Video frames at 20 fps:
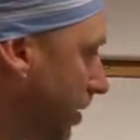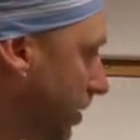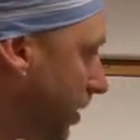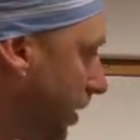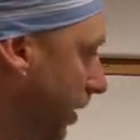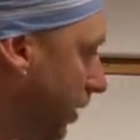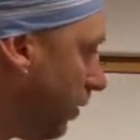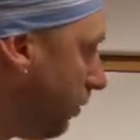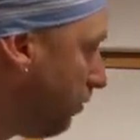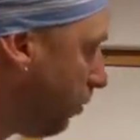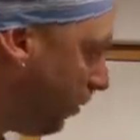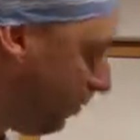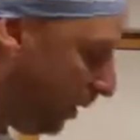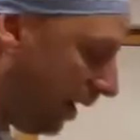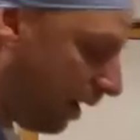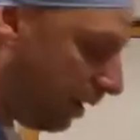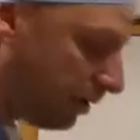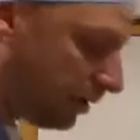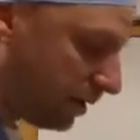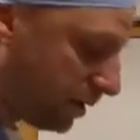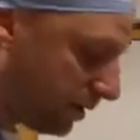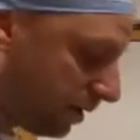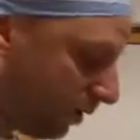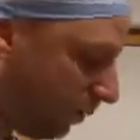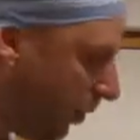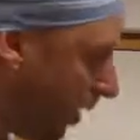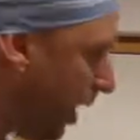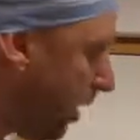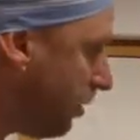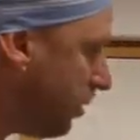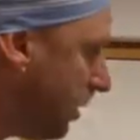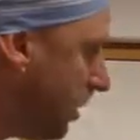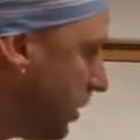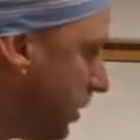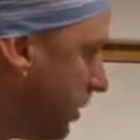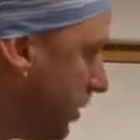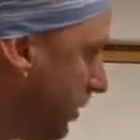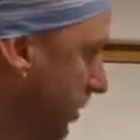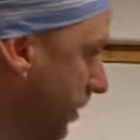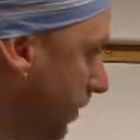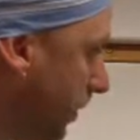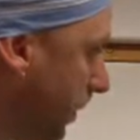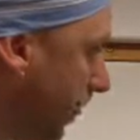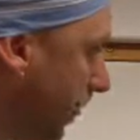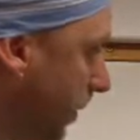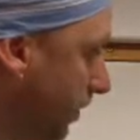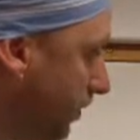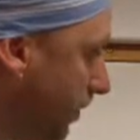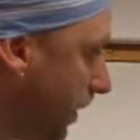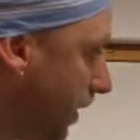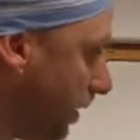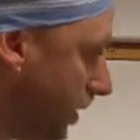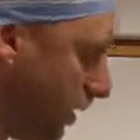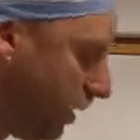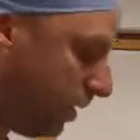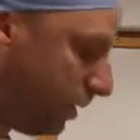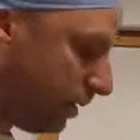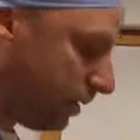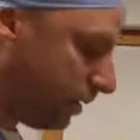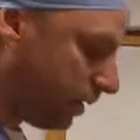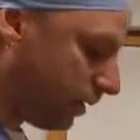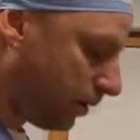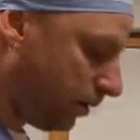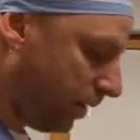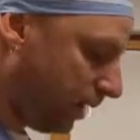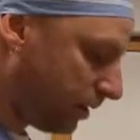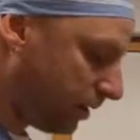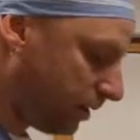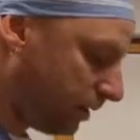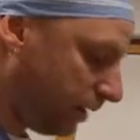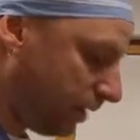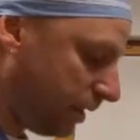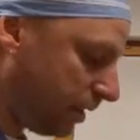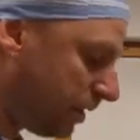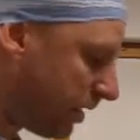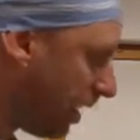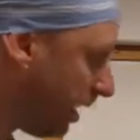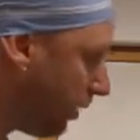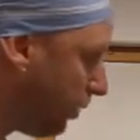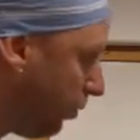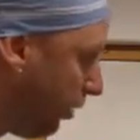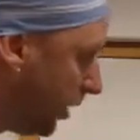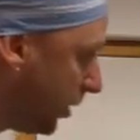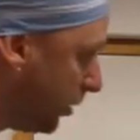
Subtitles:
So preparedness and awareness, the question is like,